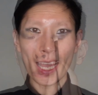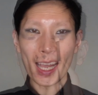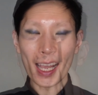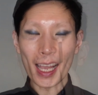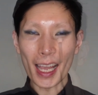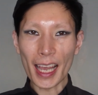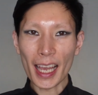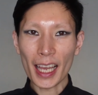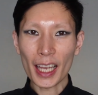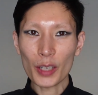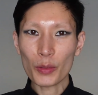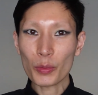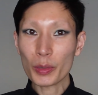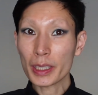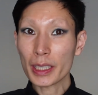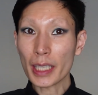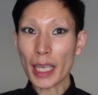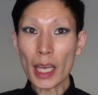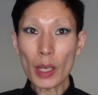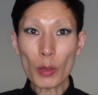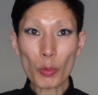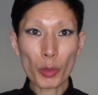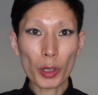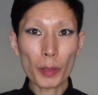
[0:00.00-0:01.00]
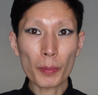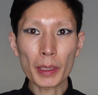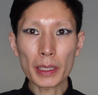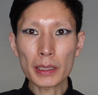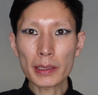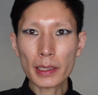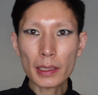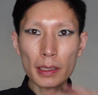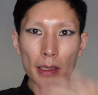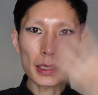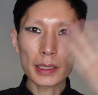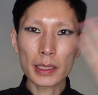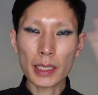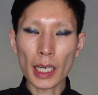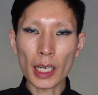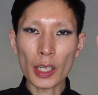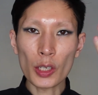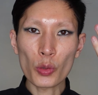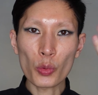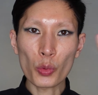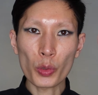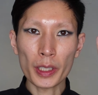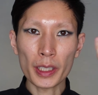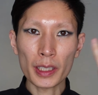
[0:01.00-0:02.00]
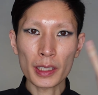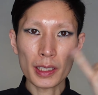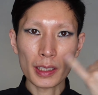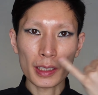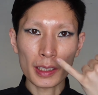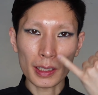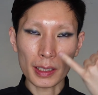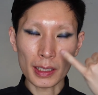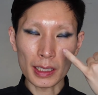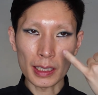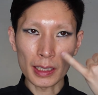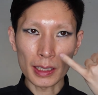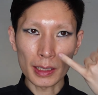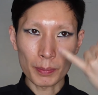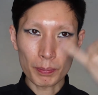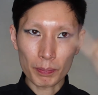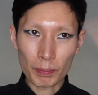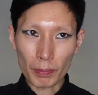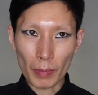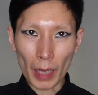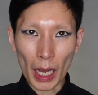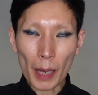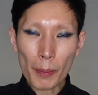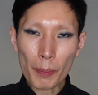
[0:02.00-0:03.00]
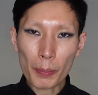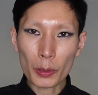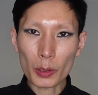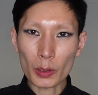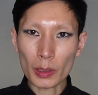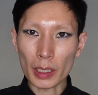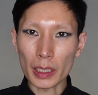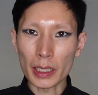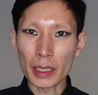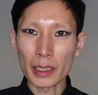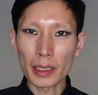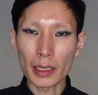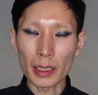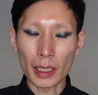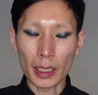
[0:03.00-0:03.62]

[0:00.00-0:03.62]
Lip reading: And with that, we're basically done with the upper lid.